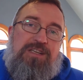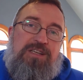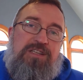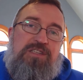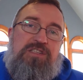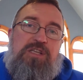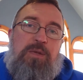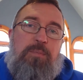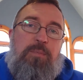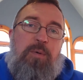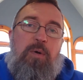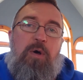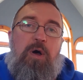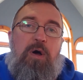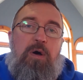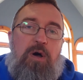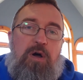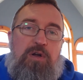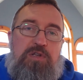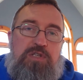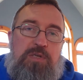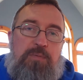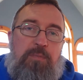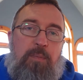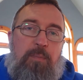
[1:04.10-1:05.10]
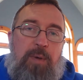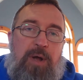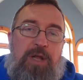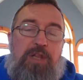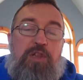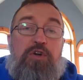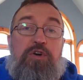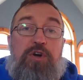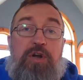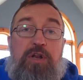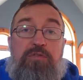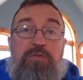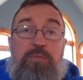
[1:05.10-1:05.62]
in some of, some of my
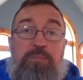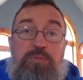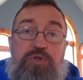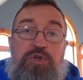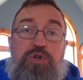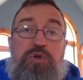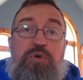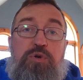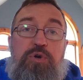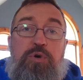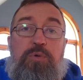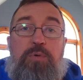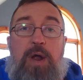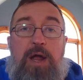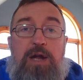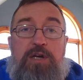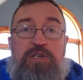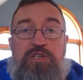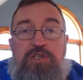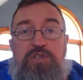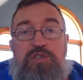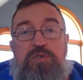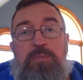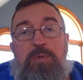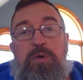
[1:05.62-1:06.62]
learning from two directions.